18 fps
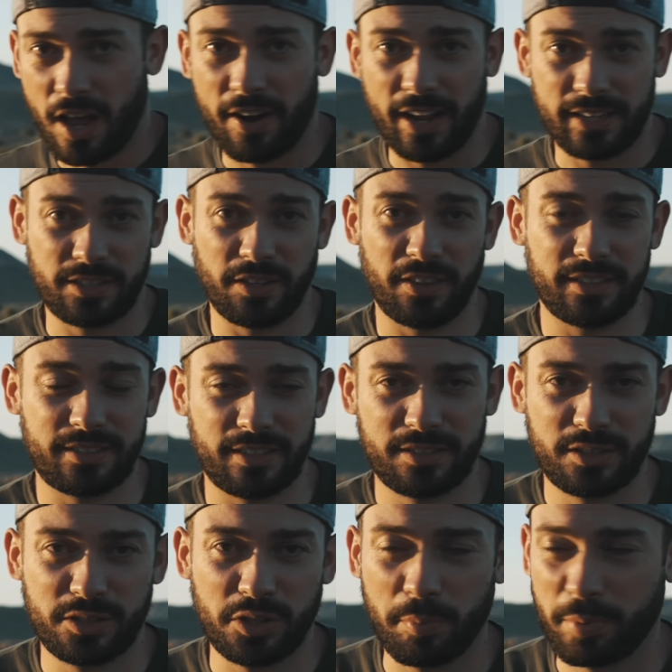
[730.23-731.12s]
All right, so this
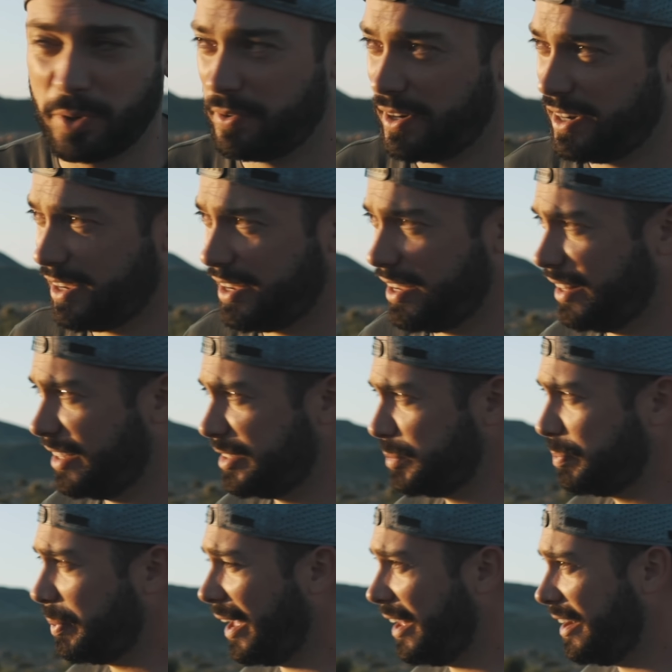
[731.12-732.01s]
is super
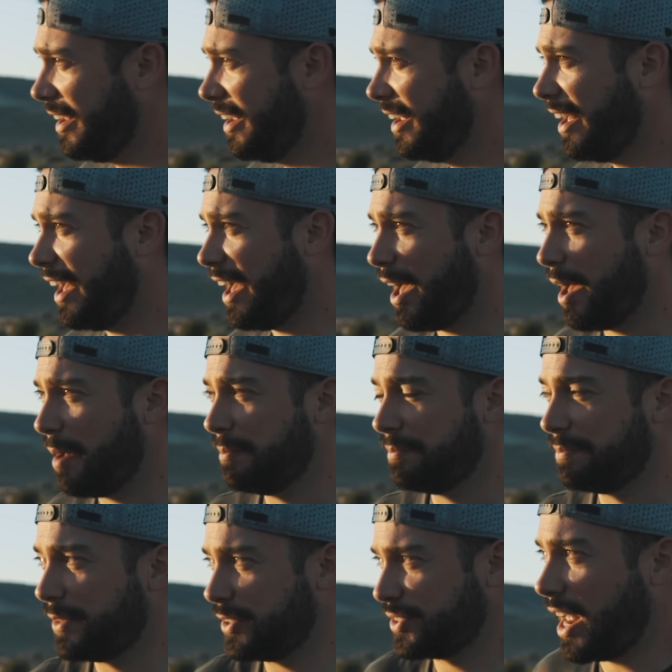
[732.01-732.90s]
ridiculous, but
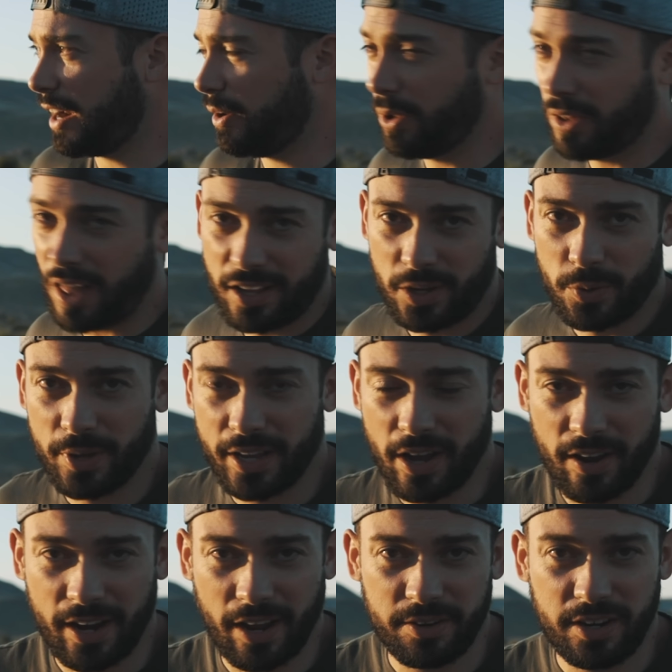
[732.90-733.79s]
there's not a whole lot going
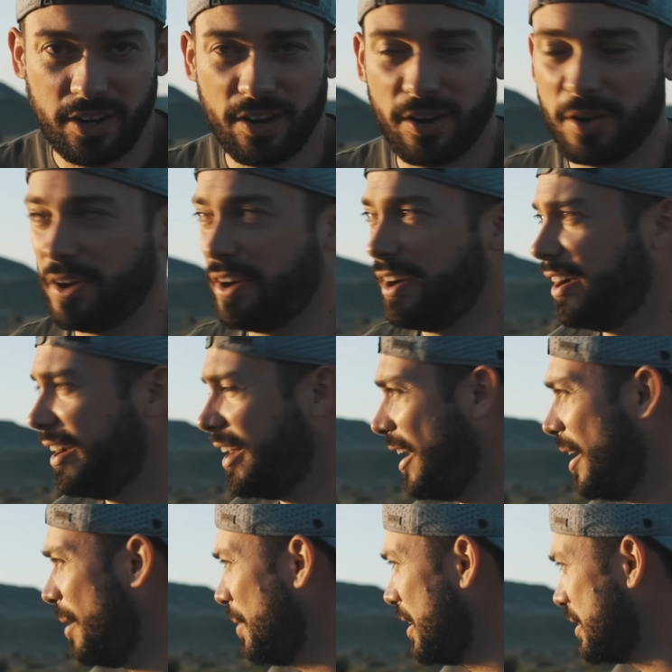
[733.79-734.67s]
on out here
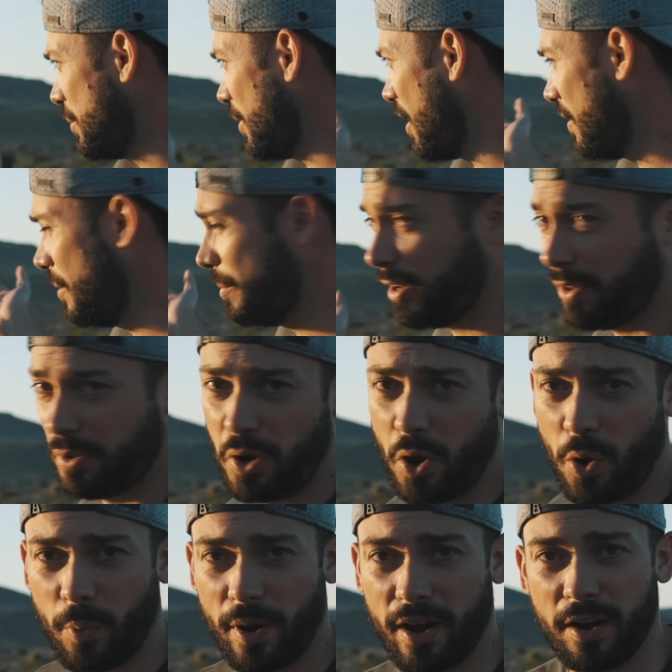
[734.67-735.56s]
because we're out in the middle of
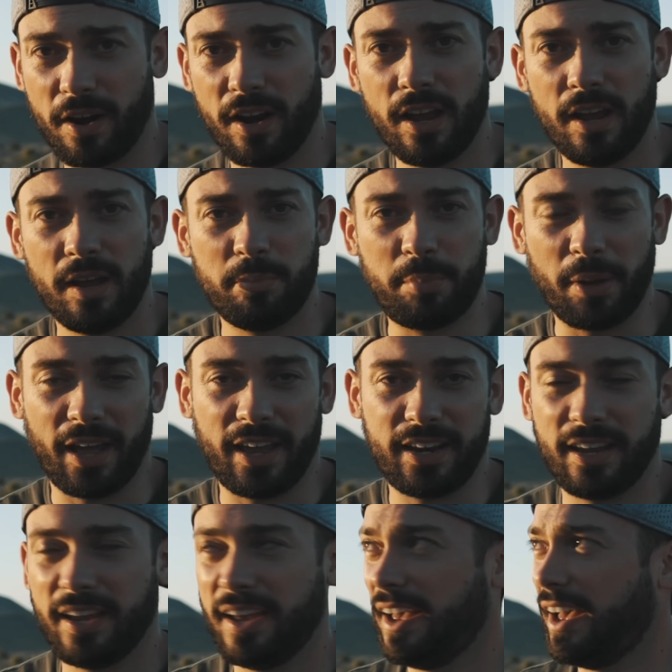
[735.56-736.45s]
nowhere,
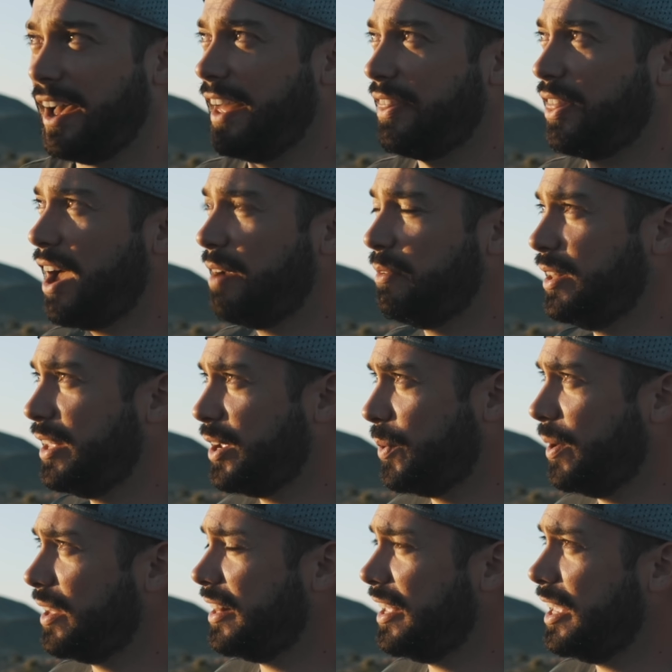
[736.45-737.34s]
but I thought really
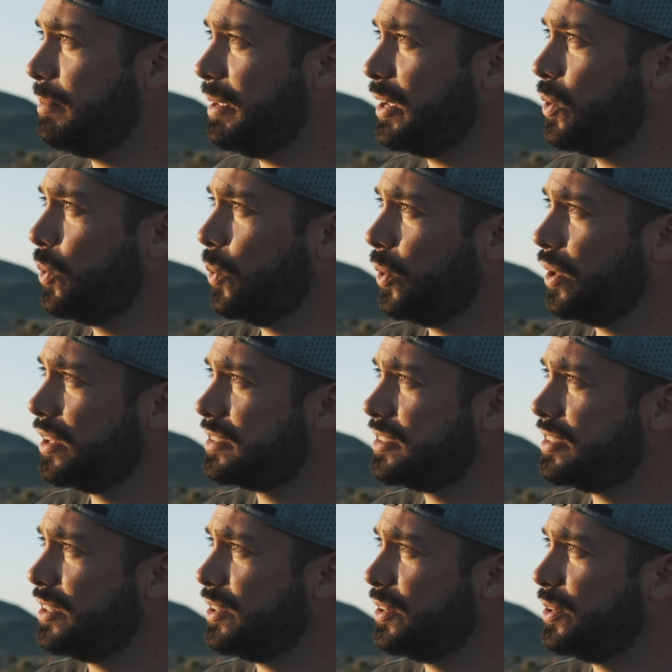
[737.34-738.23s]
quickly it'd be cool
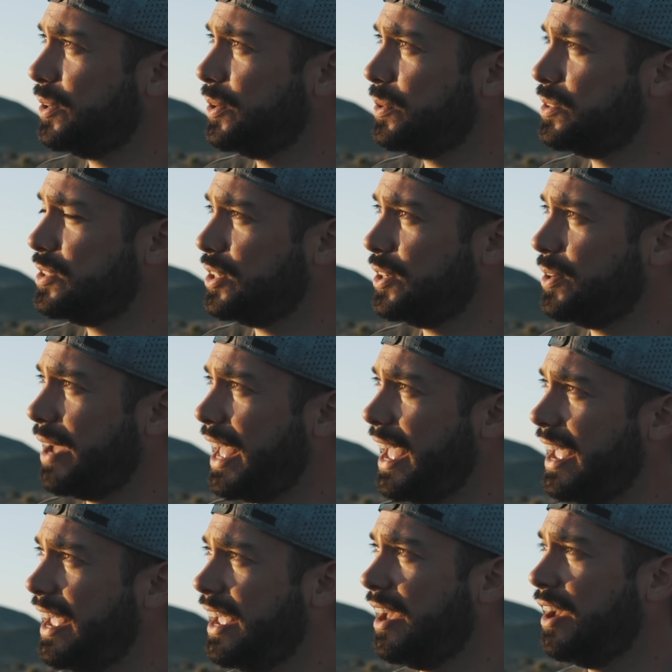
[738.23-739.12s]
to do
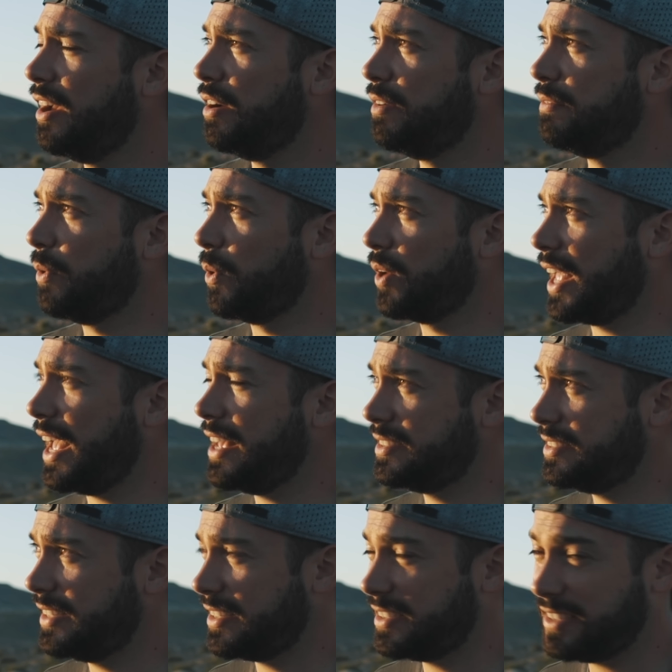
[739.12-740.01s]
a 4K
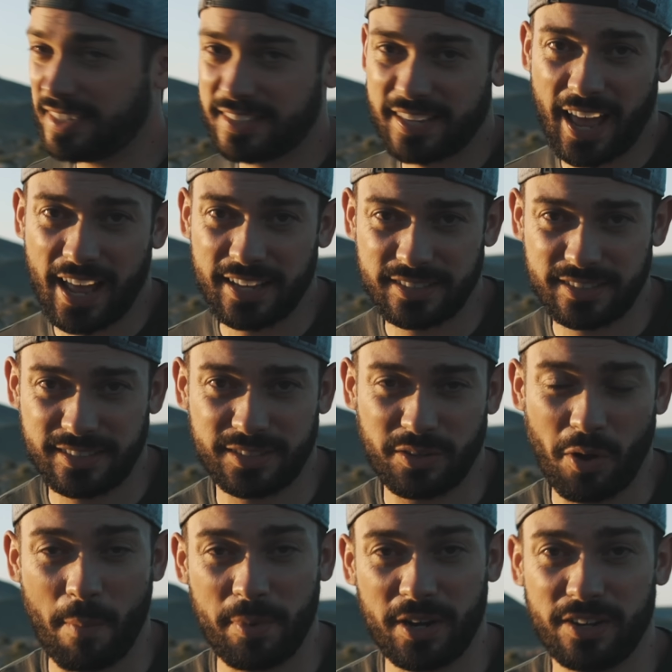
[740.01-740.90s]
60 test,
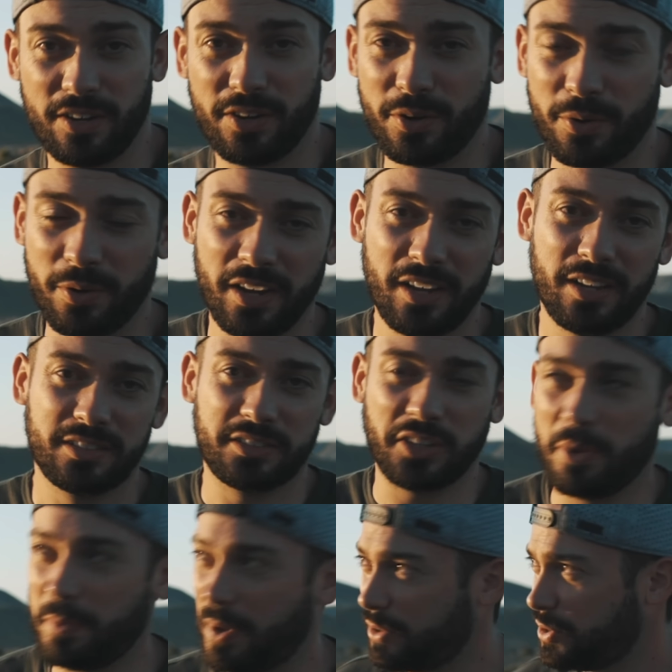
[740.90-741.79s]
so I'm gonna do
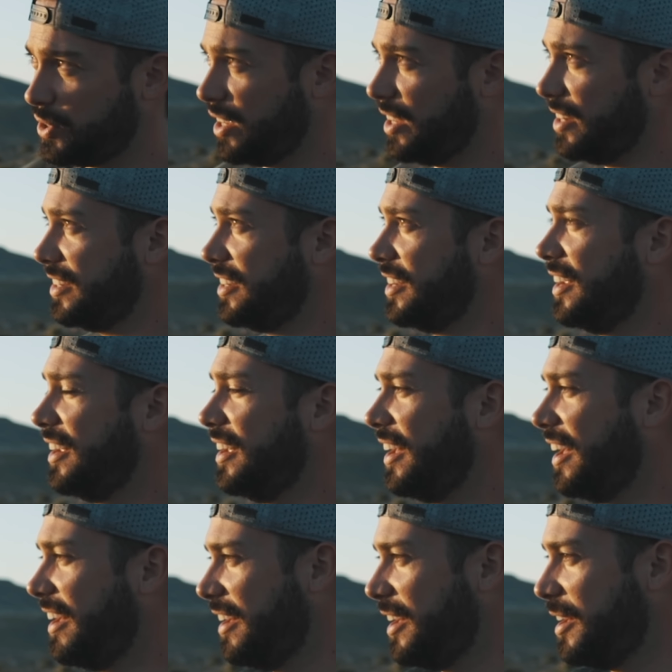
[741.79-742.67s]
slow motion.
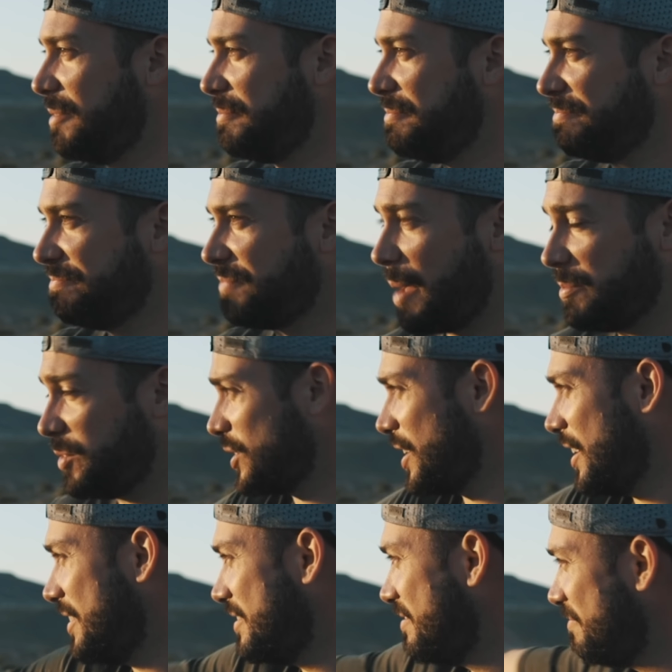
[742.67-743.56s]
I'm
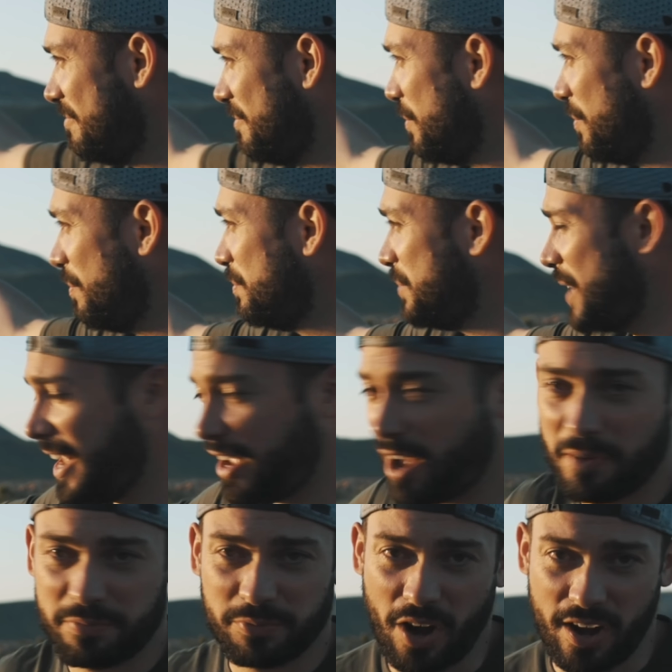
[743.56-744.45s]
just gonna
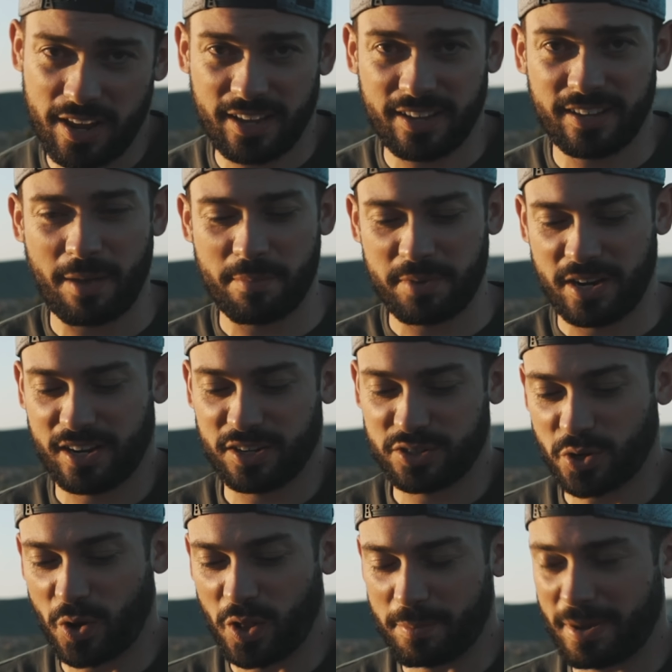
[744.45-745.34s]
take off running. I'm gonna
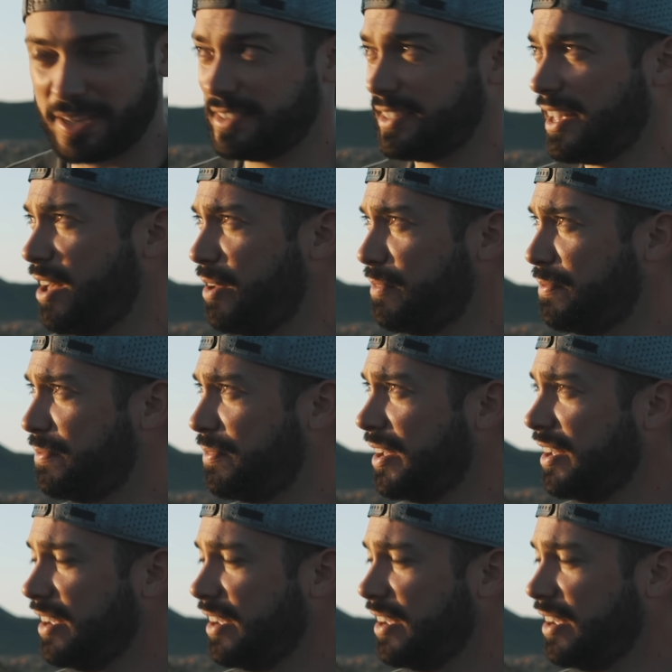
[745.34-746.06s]
control it myself.